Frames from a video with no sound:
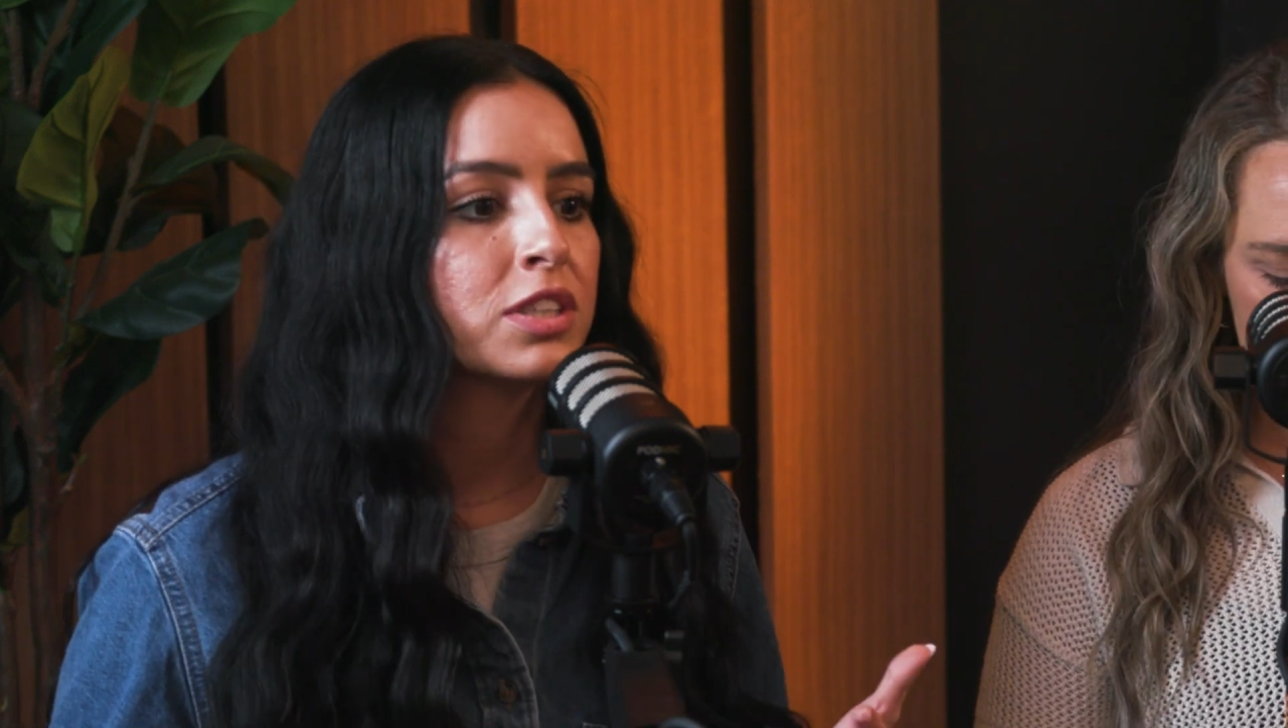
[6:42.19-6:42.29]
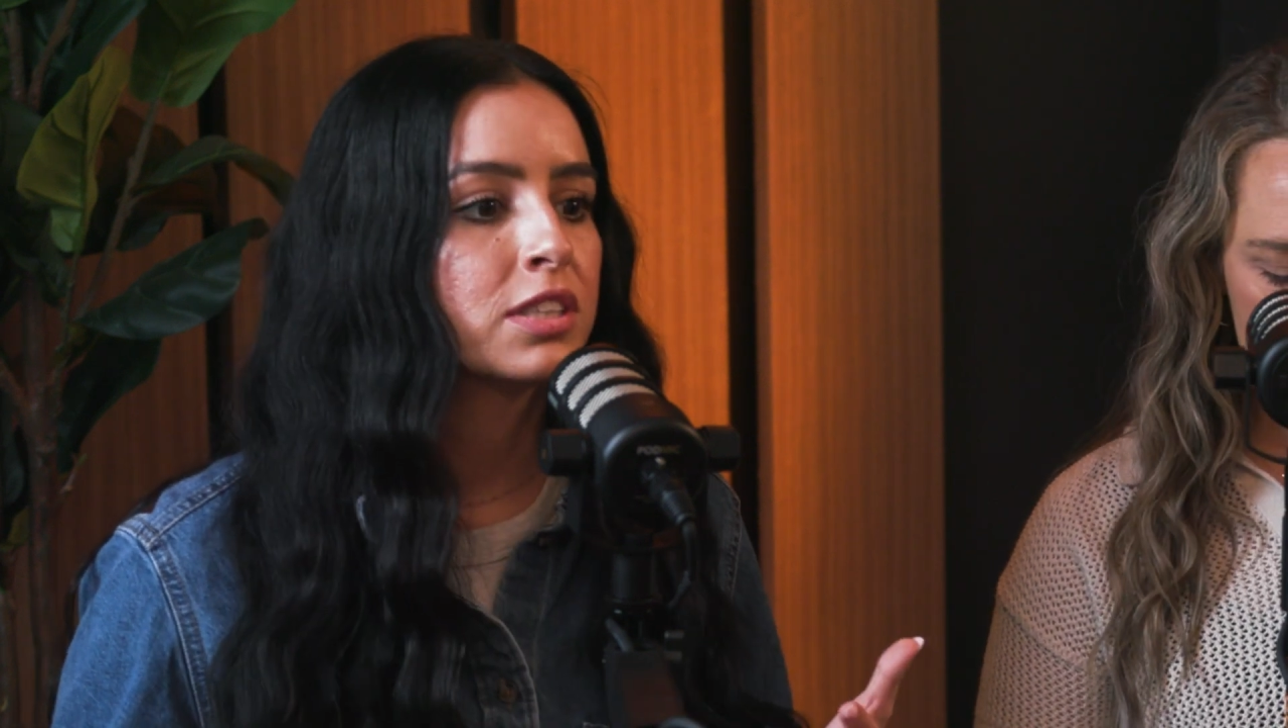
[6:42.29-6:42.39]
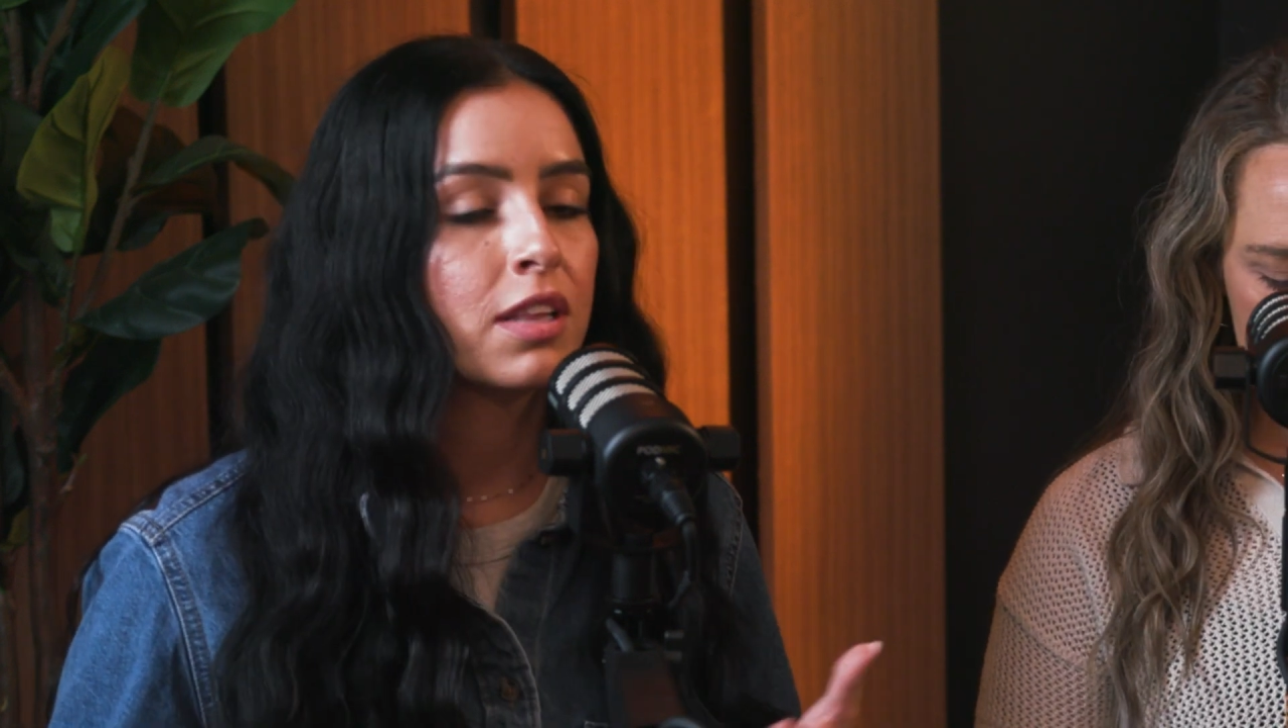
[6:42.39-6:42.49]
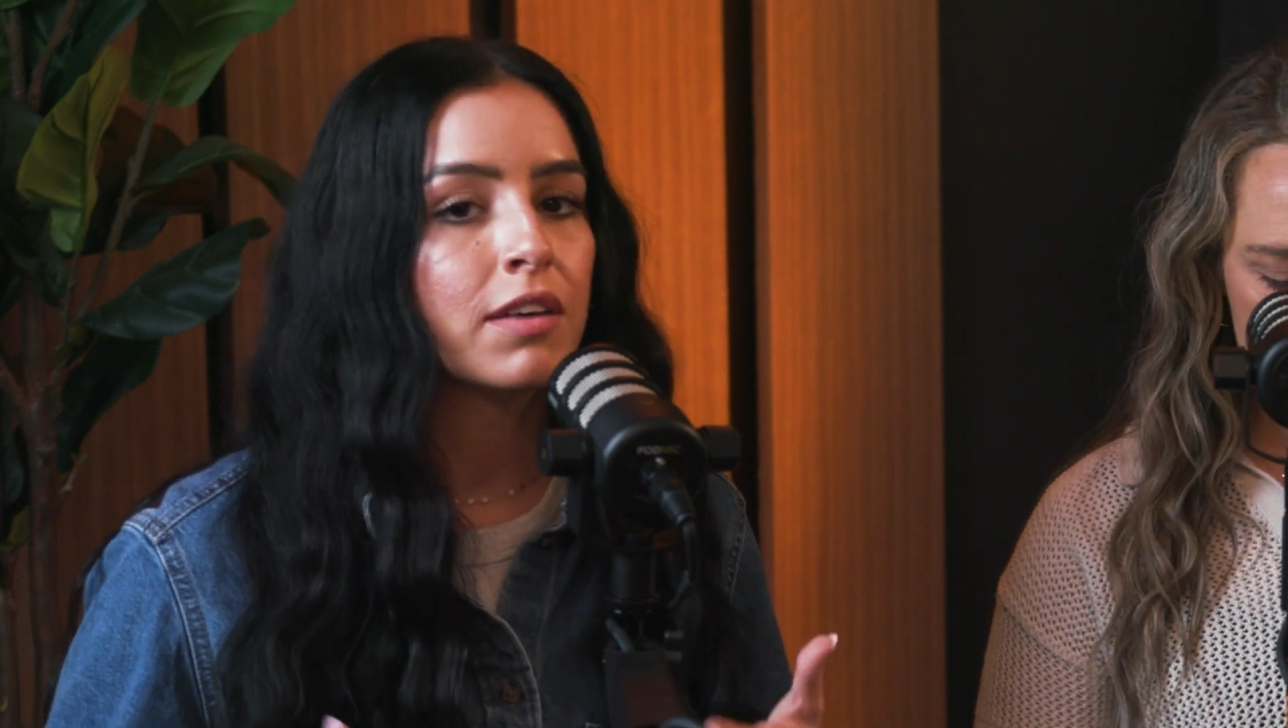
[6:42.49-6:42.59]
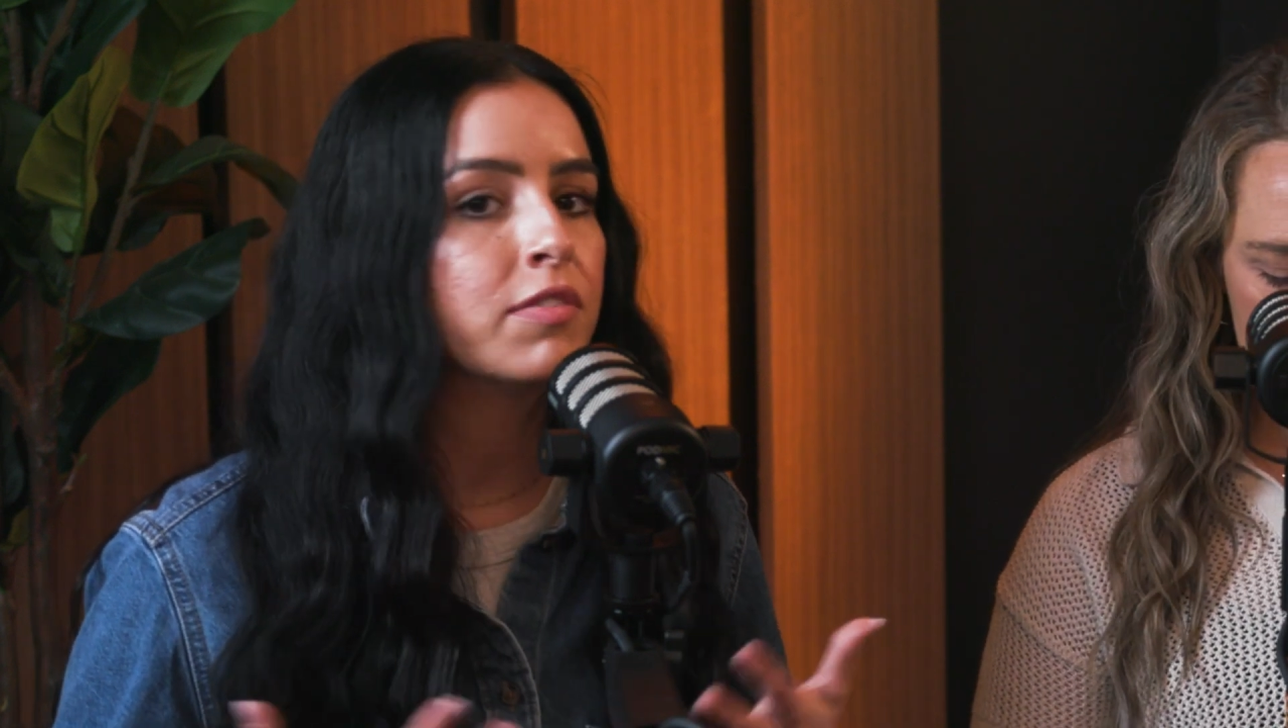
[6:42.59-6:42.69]

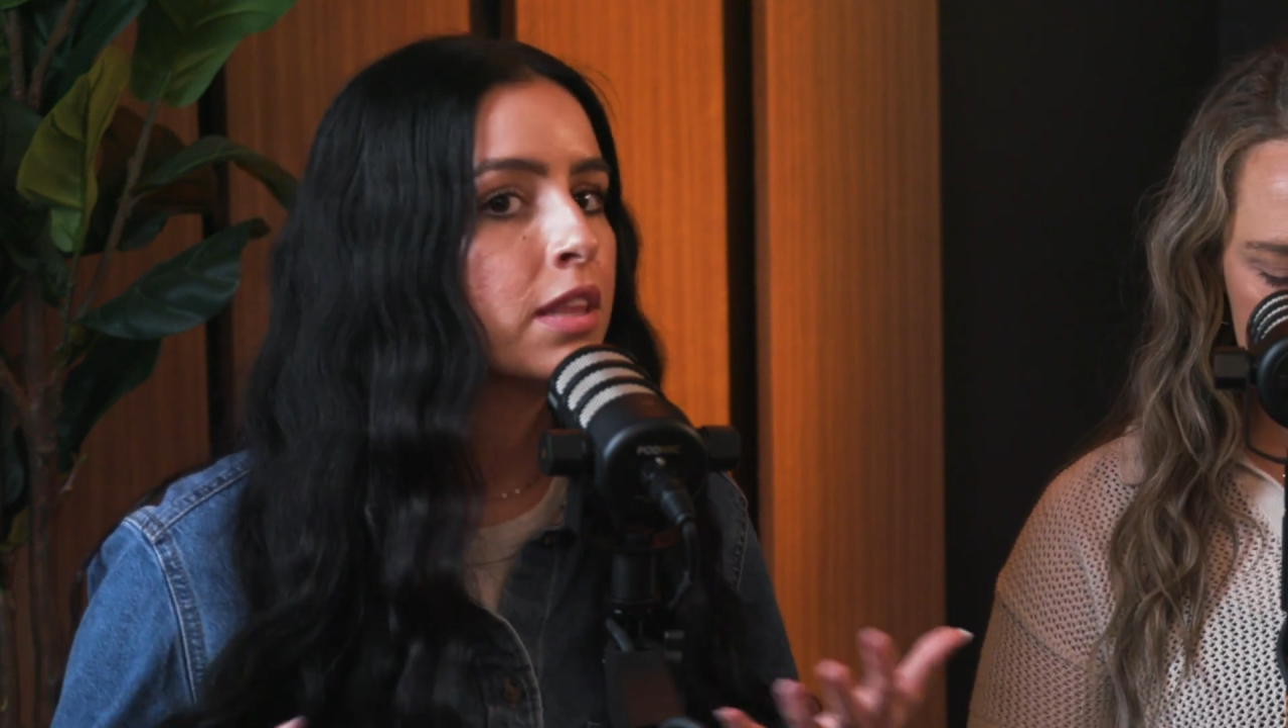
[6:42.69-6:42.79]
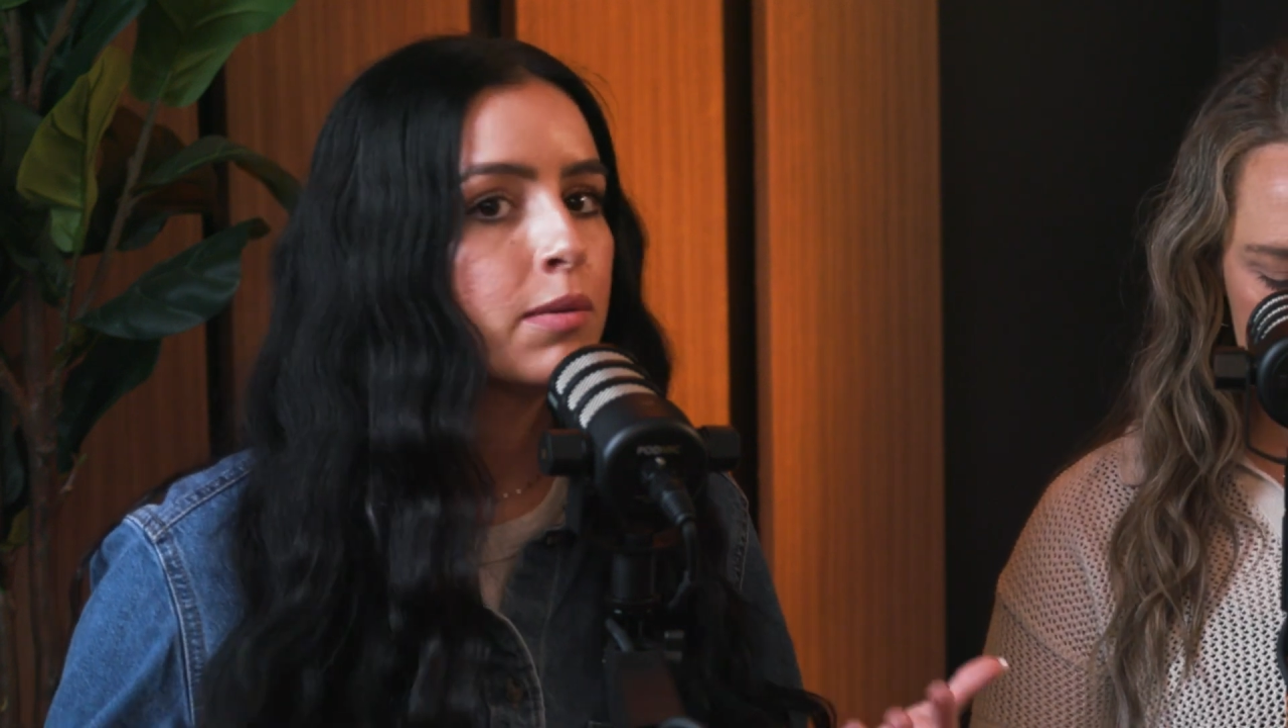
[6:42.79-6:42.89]
just loving